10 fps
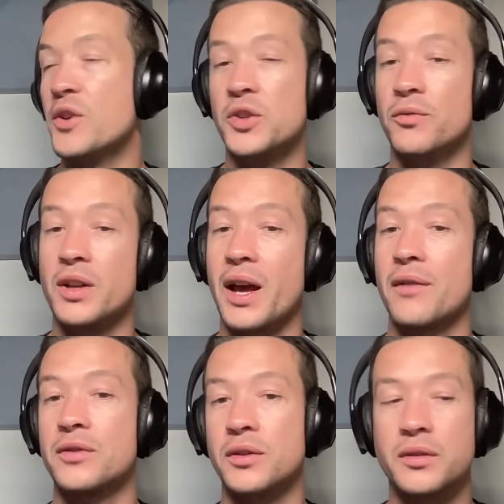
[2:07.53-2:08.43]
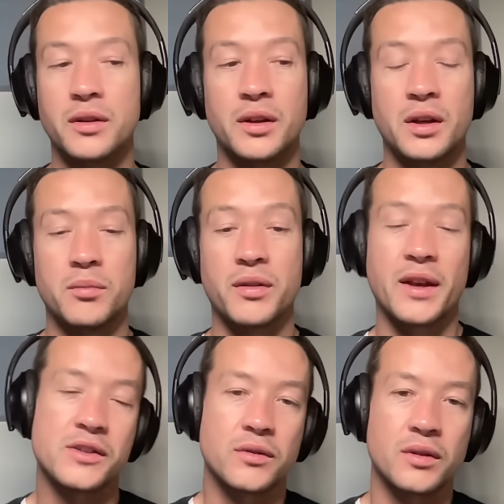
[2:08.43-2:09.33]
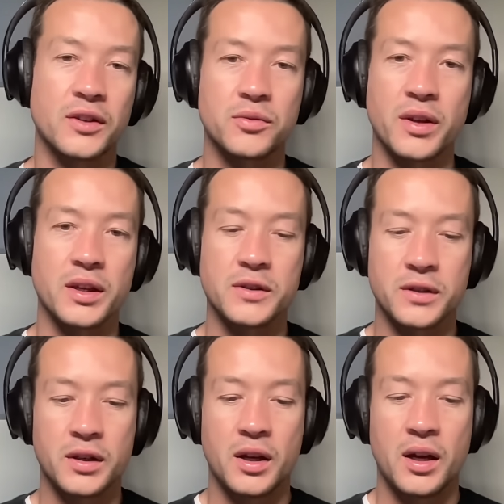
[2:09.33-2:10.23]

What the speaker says: You shouldn't really have to, but that's the way it is.